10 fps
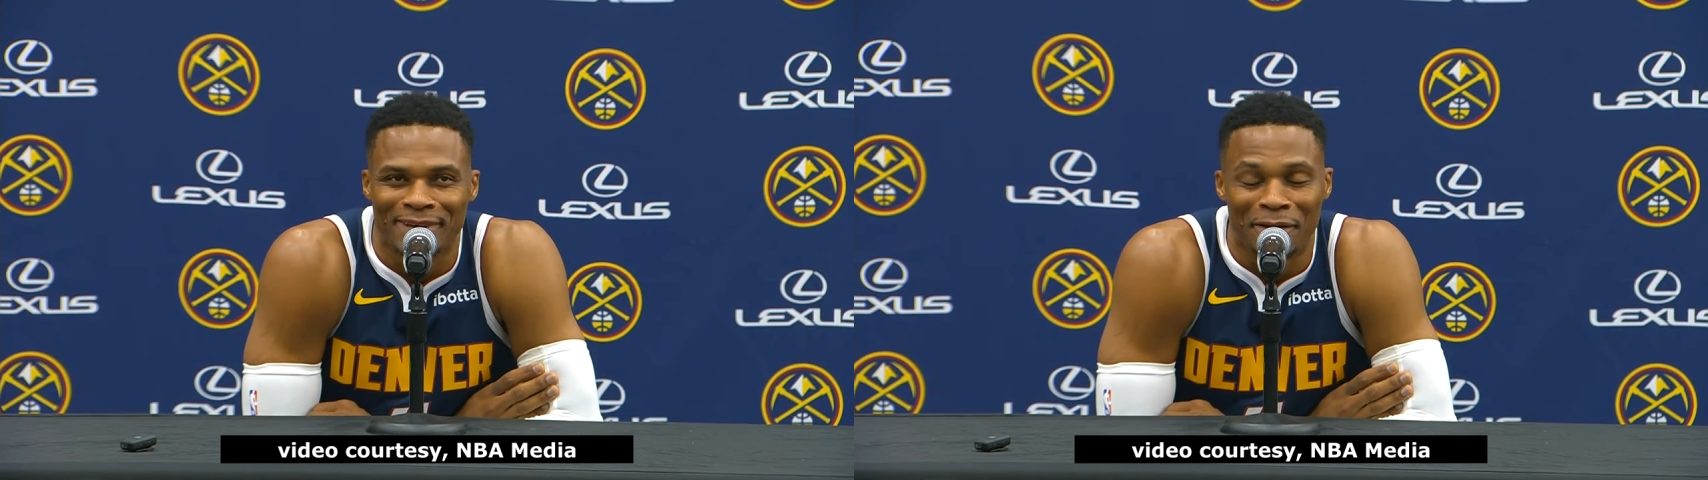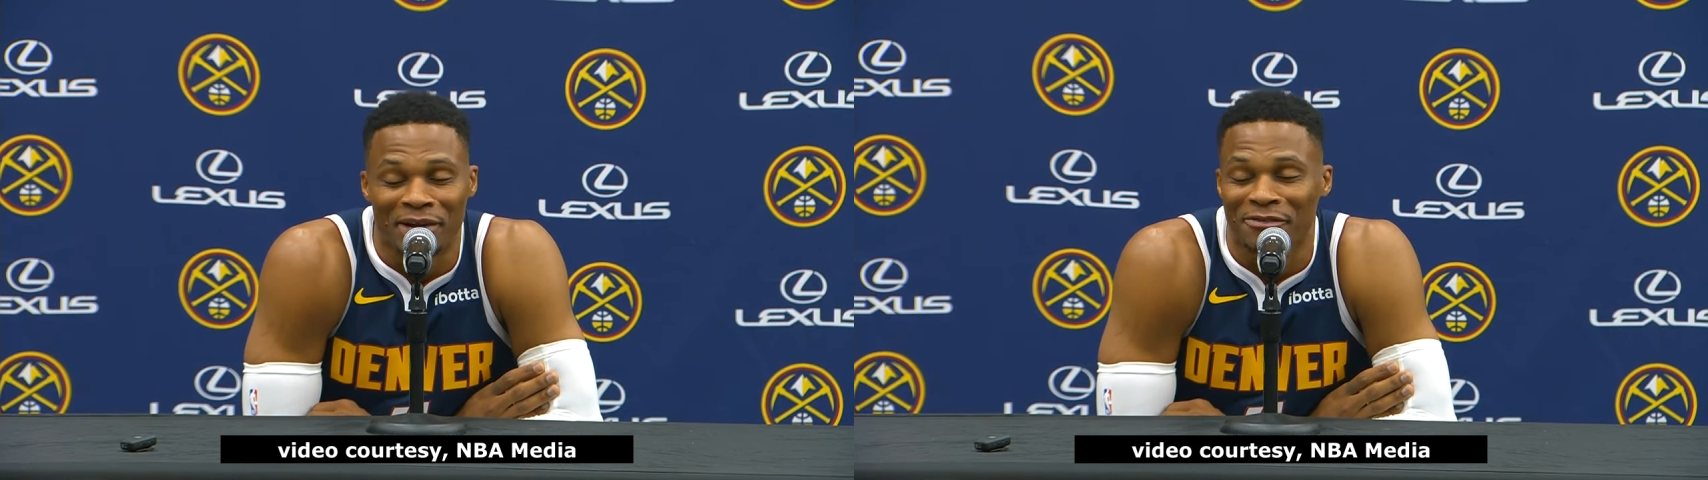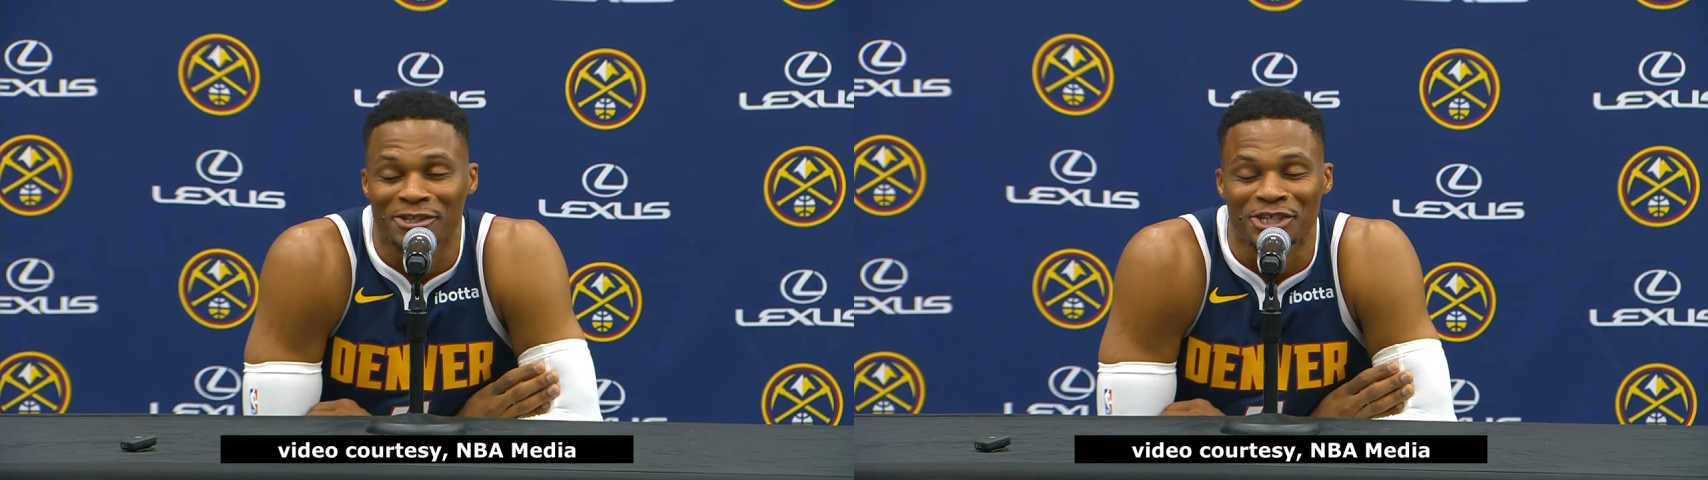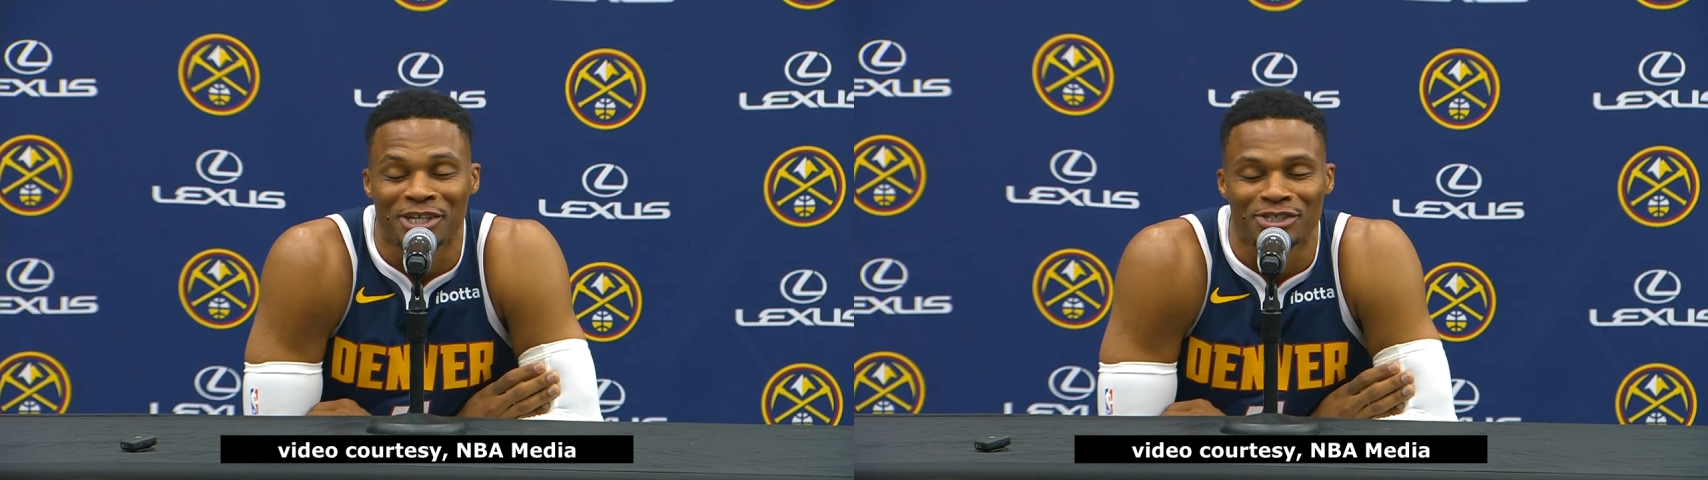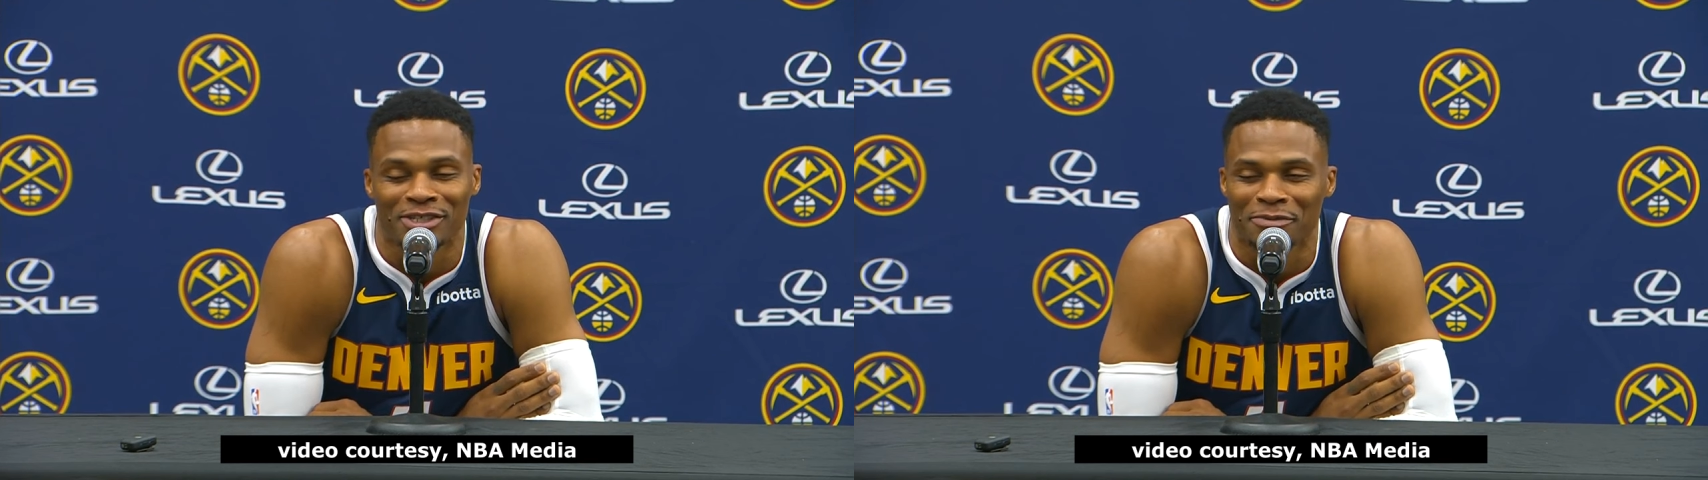I'm never
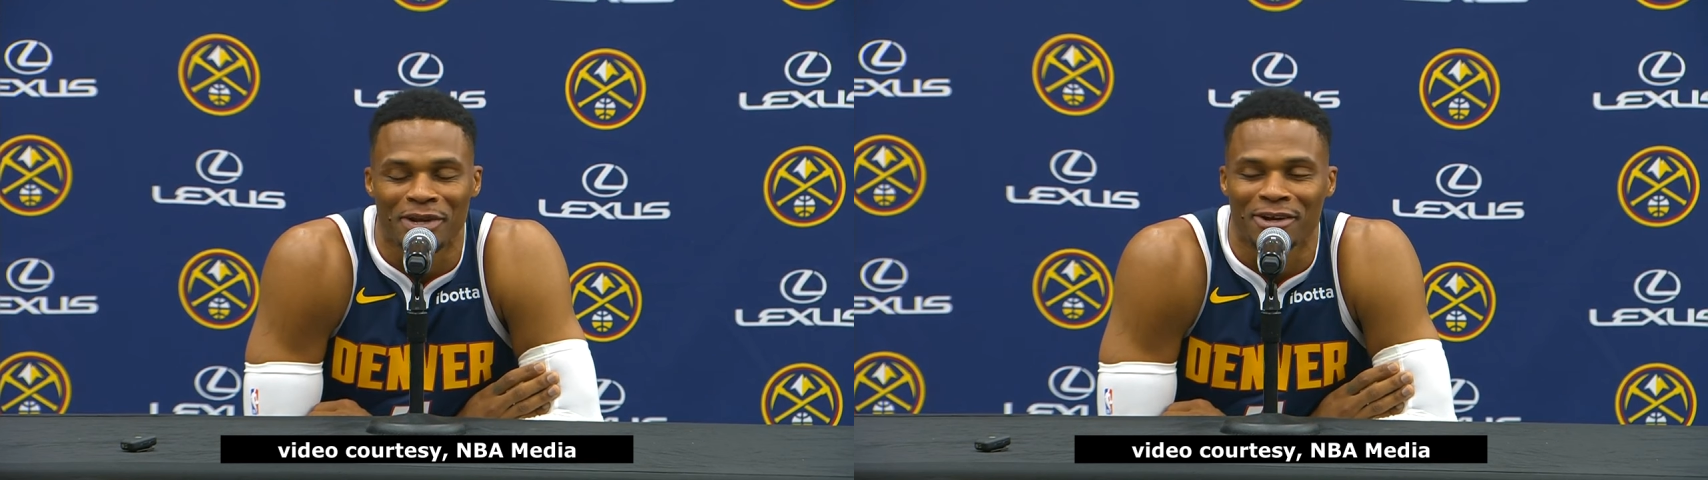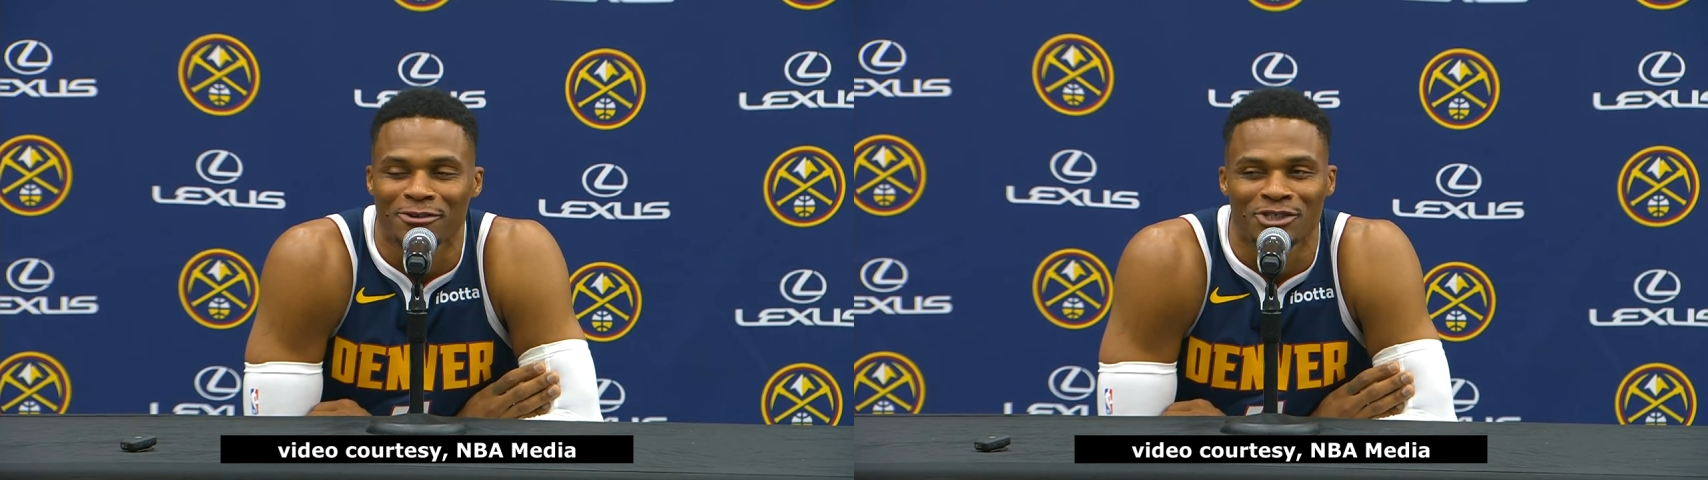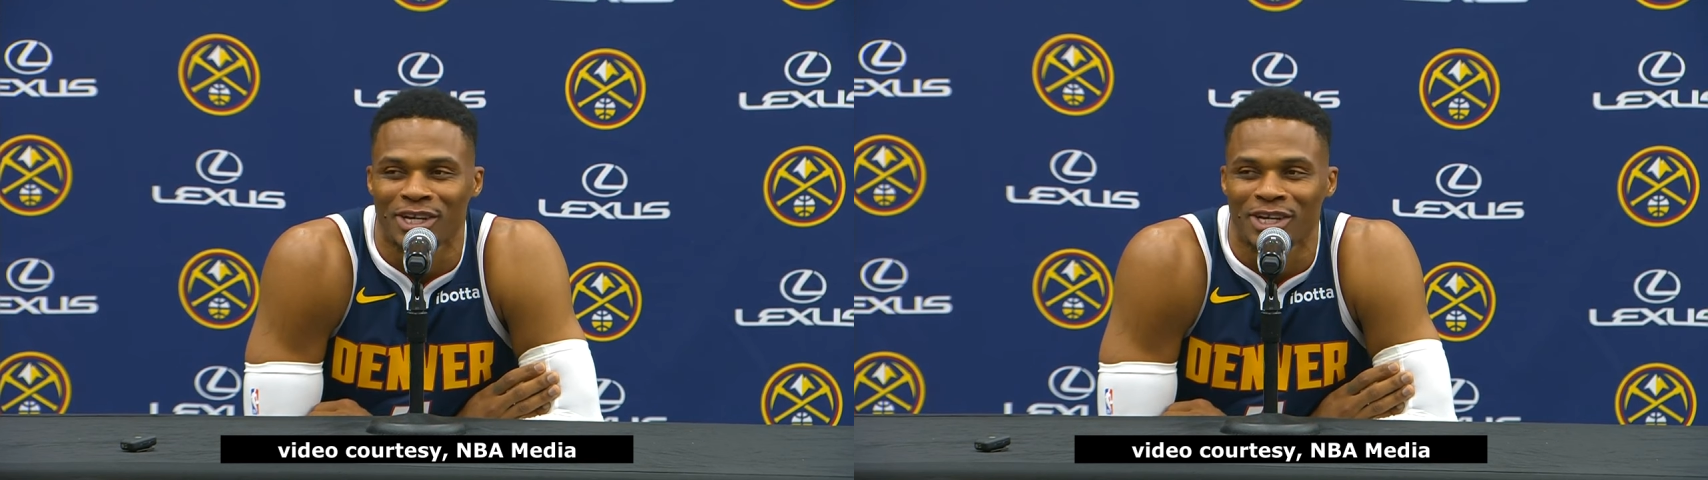changing. I'm not going